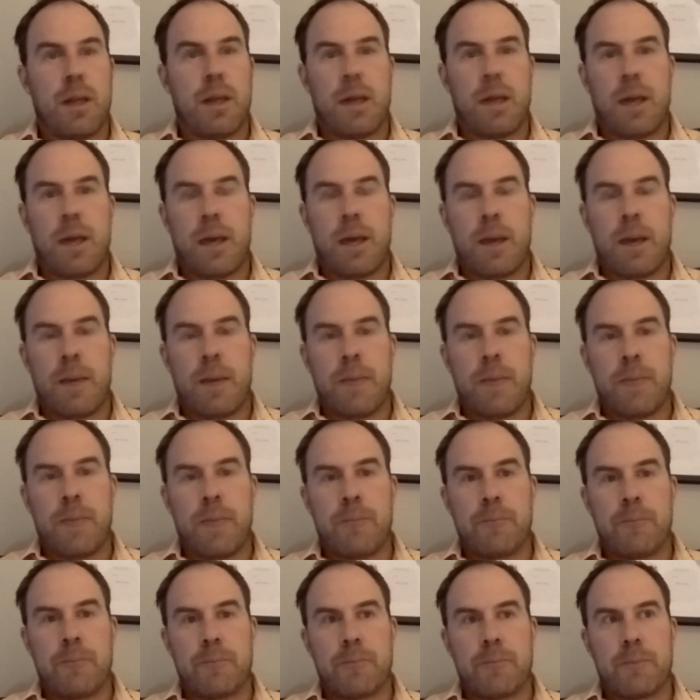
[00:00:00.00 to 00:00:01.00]

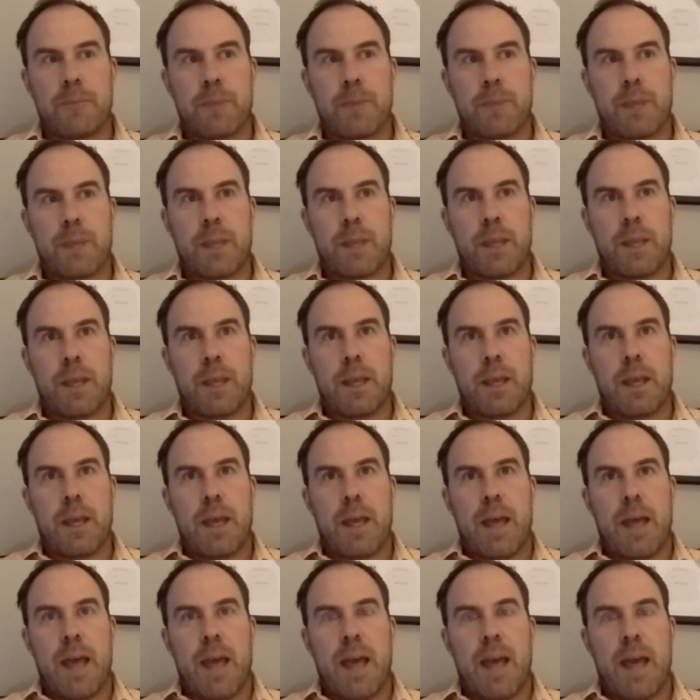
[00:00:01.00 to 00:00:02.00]
Um,
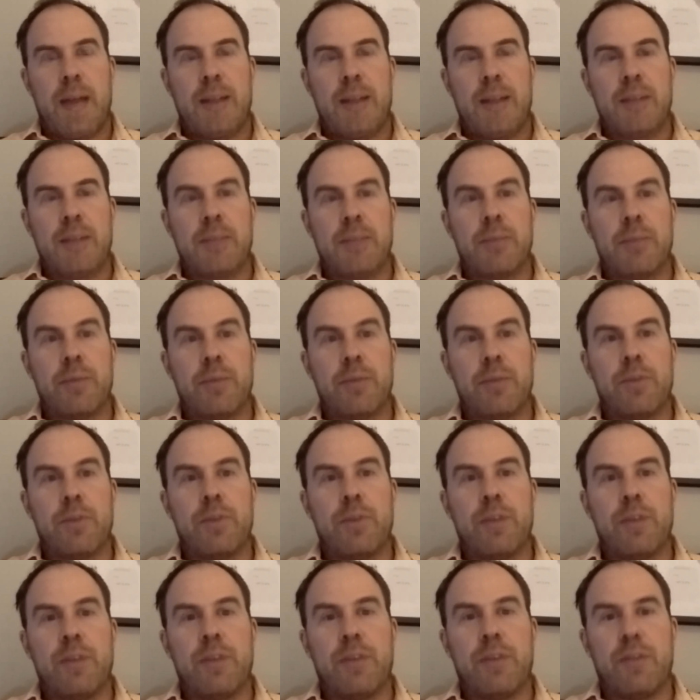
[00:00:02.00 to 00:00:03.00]
and he's
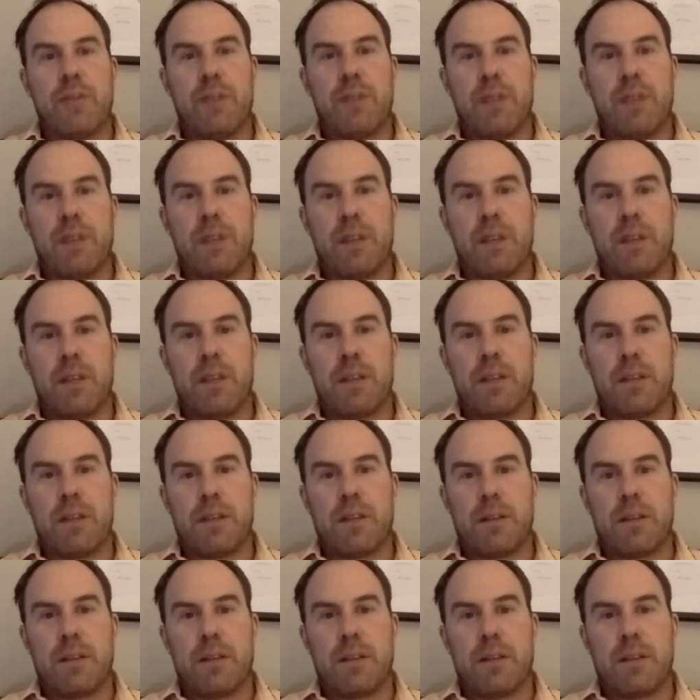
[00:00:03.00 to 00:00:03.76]
improved every year.